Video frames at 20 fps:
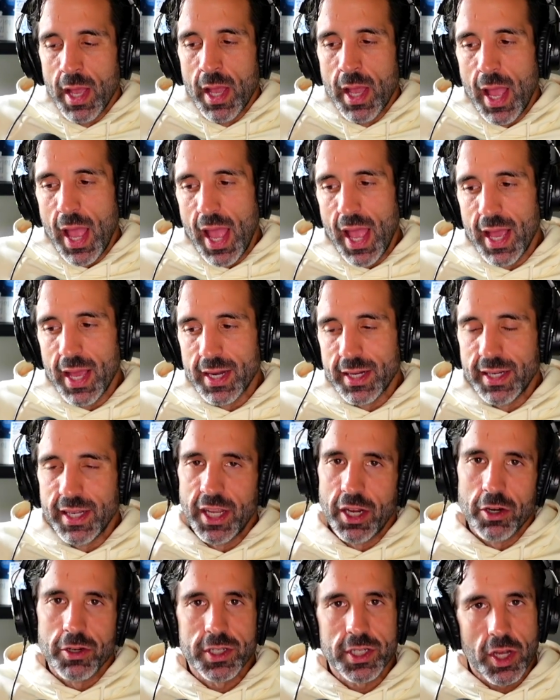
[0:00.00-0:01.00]
And
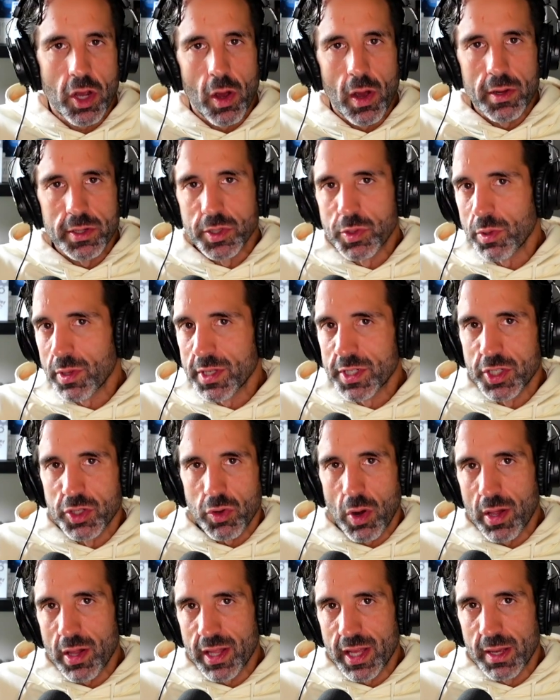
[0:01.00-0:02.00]
years ago, I was really
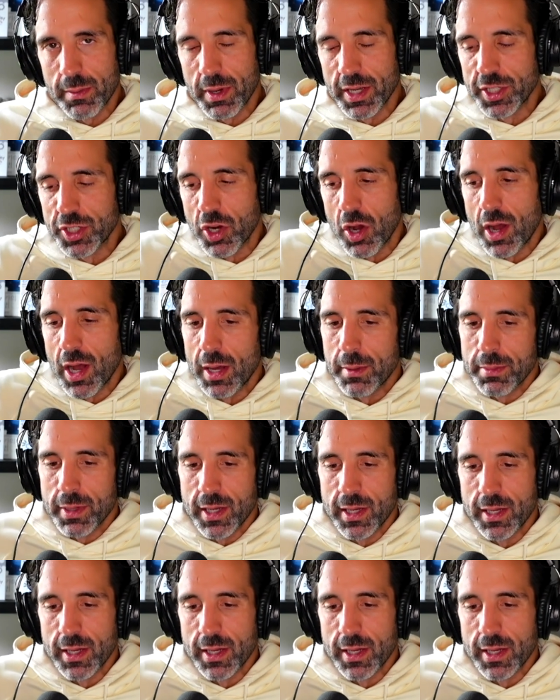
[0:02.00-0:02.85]
struggling in my job.